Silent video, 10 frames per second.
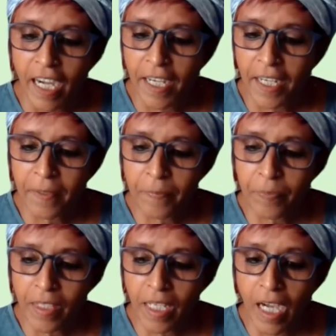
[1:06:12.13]
Are
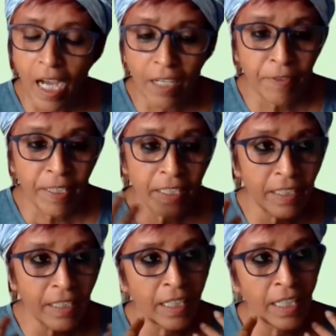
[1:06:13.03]

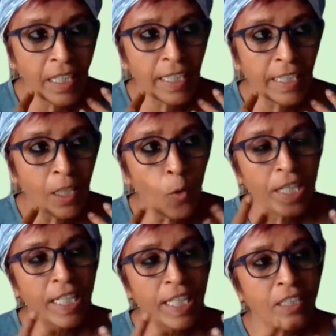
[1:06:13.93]
we in a
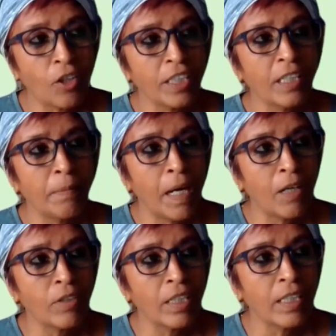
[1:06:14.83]
way talking
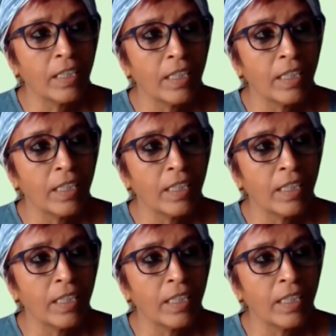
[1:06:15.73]
about